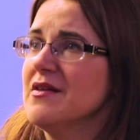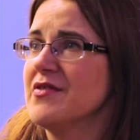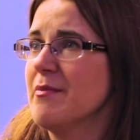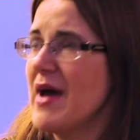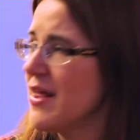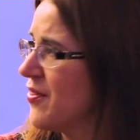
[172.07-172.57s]

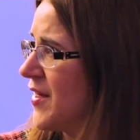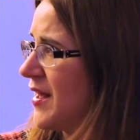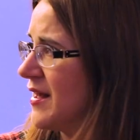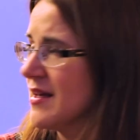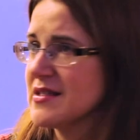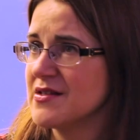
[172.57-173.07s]
The main
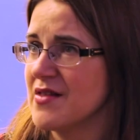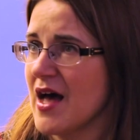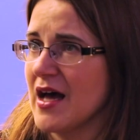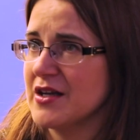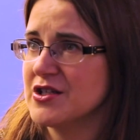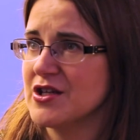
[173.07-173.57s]
thing is
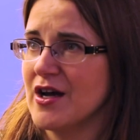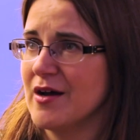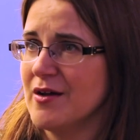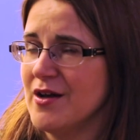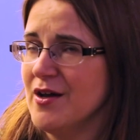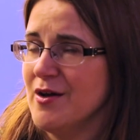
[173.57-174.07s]
that
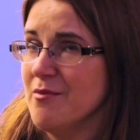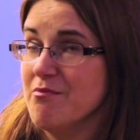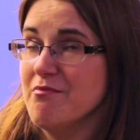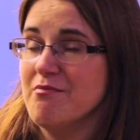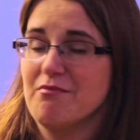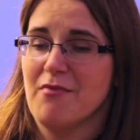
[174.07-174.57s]

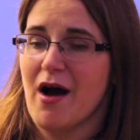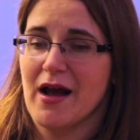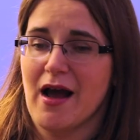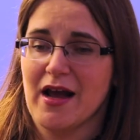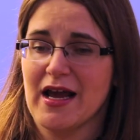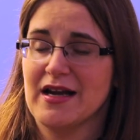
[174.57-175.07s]

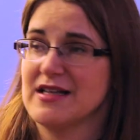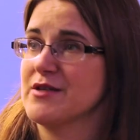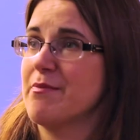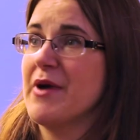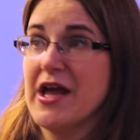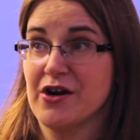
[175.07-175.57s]
I can, as
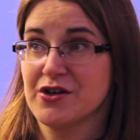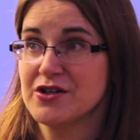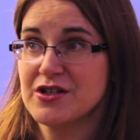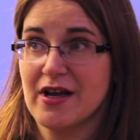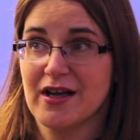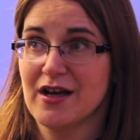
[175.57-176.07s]
a
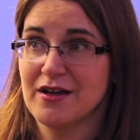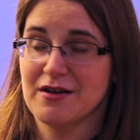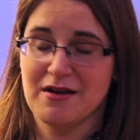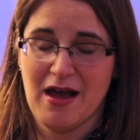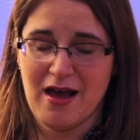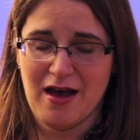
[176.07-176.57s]
parent, I
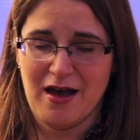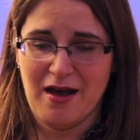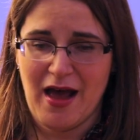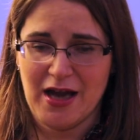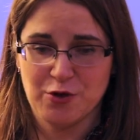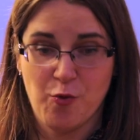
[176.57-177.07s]
can
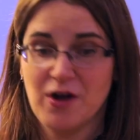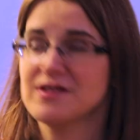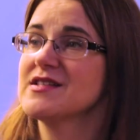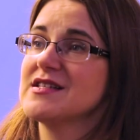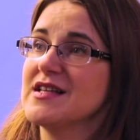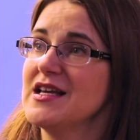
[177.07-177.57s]
at
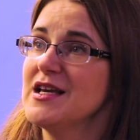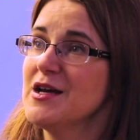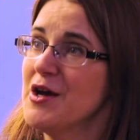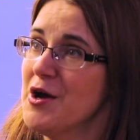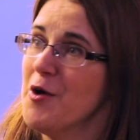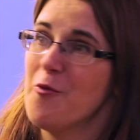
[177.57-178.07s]
once
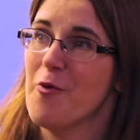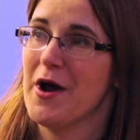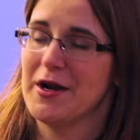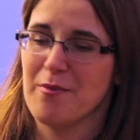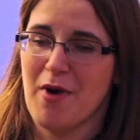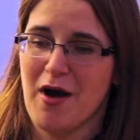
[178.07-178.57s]
see
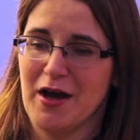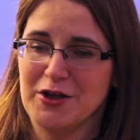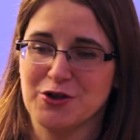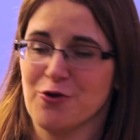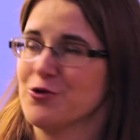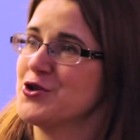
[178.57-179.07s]
when my
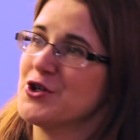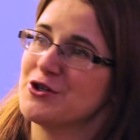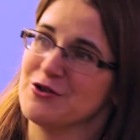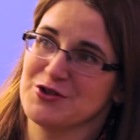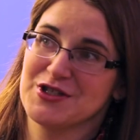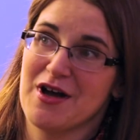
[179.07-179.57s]

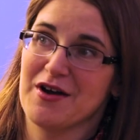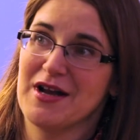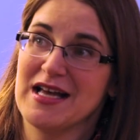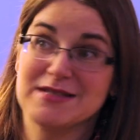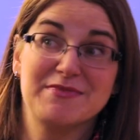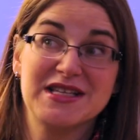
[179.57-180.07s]
daughter or son
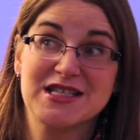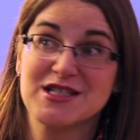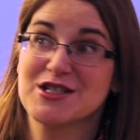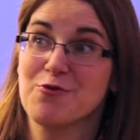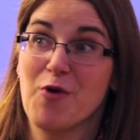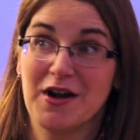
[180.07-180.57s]
has
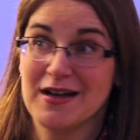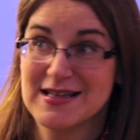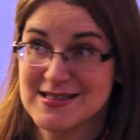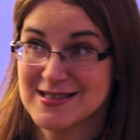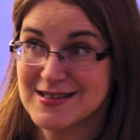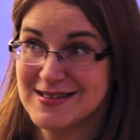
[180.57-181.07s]
missed one
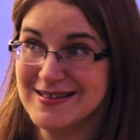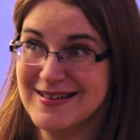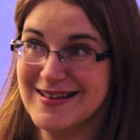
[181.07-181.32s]
lesson